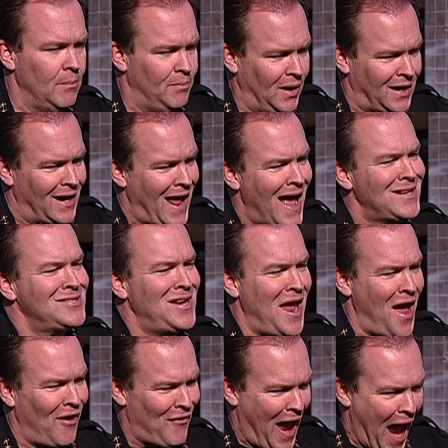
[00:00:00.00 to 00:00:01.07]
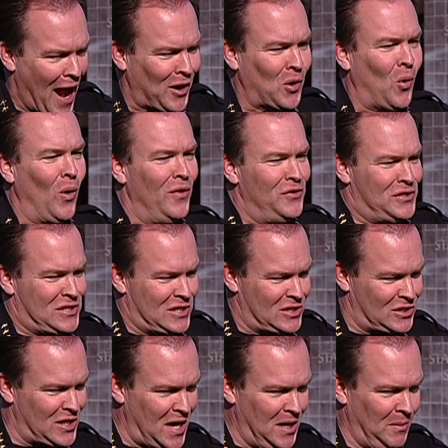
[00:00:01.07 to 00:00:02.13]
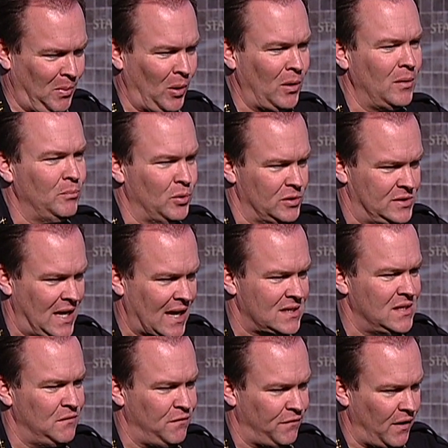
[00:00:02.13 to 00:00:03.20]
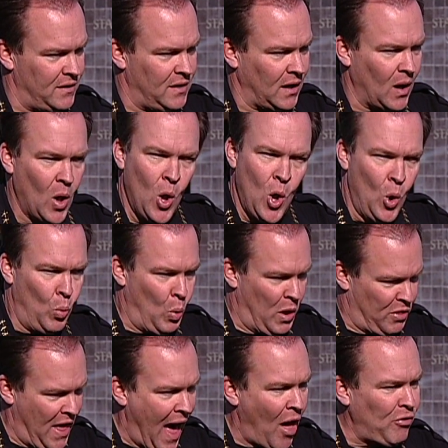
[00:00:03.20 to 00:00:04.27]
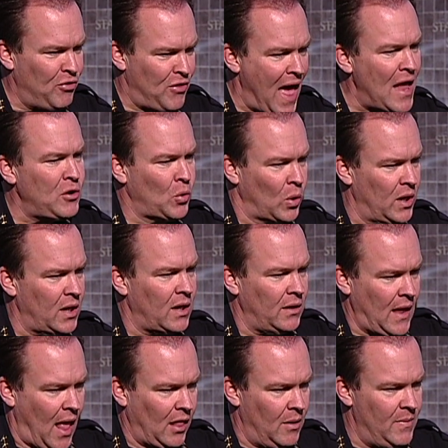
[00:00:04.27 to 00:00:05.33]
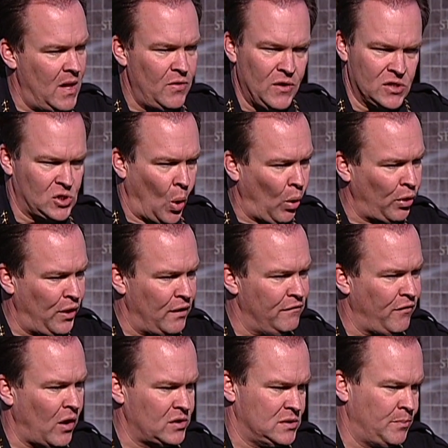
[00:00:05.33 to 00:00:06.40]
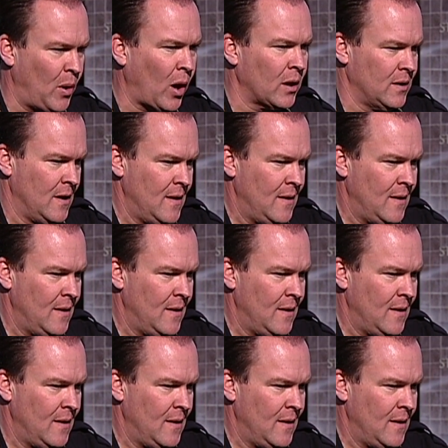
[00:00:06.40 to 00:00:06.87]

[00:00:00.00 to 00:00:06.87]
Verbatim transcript: but it has to have adequate, sustainable, protected funding. Without that critical element, this whole thing falls apart.